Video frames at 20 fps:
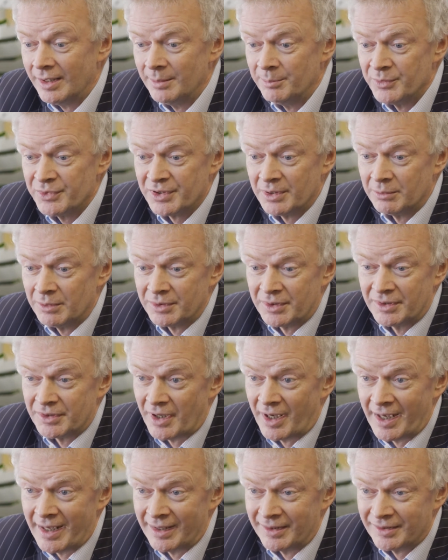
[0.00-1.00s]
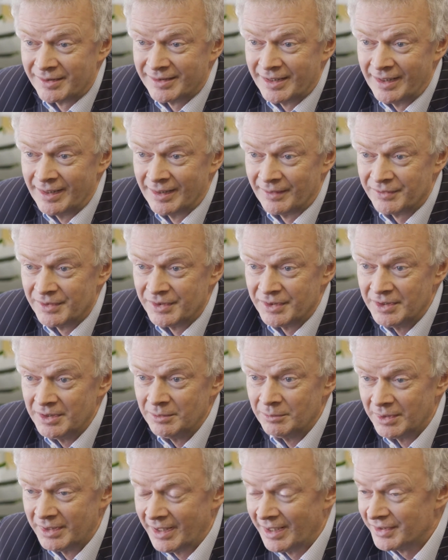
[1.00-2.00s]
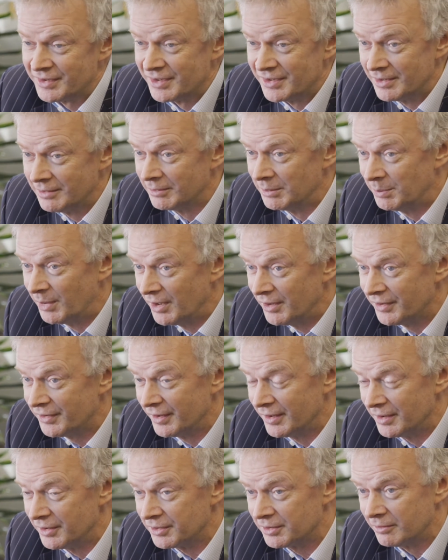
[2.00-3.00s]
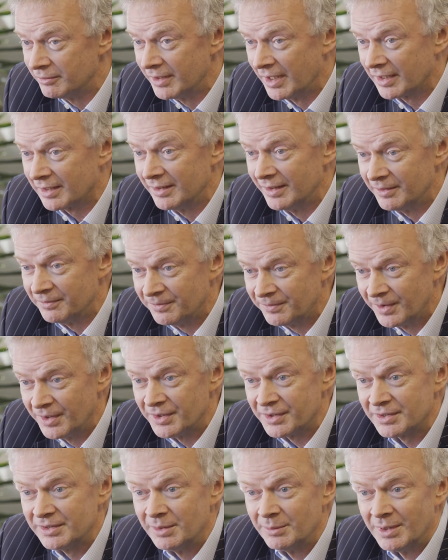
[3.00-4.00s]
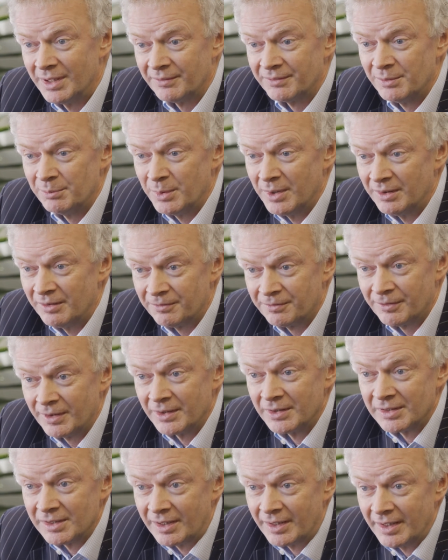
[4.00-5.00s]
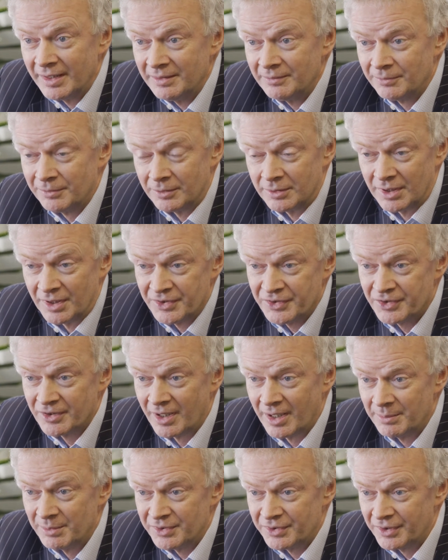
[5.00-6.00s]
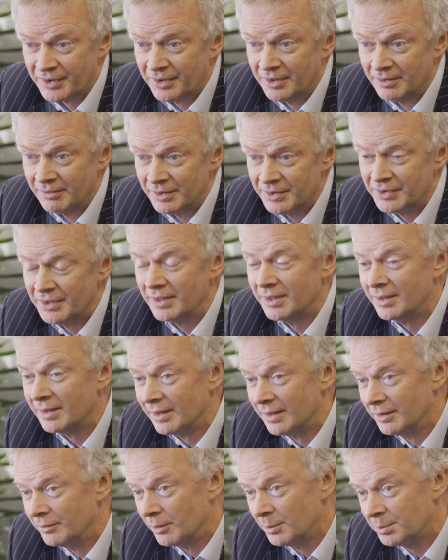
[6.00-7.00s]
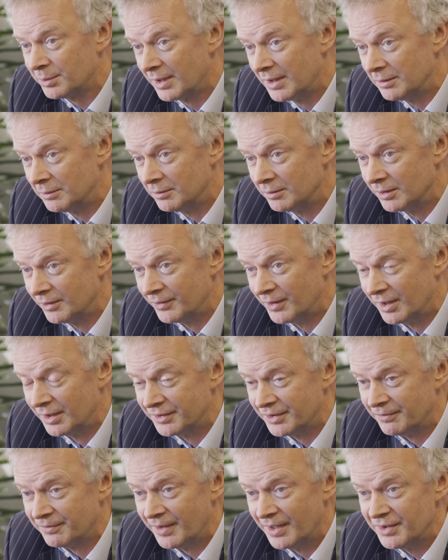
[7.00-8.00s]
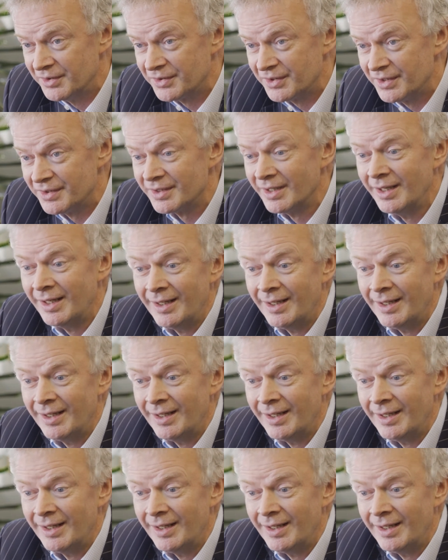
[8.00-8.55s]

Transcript: So what does IT have to do? Well, it has to deal with both of those directly. Firstly, we have to be the front line for our cyber security and operate all of our defences.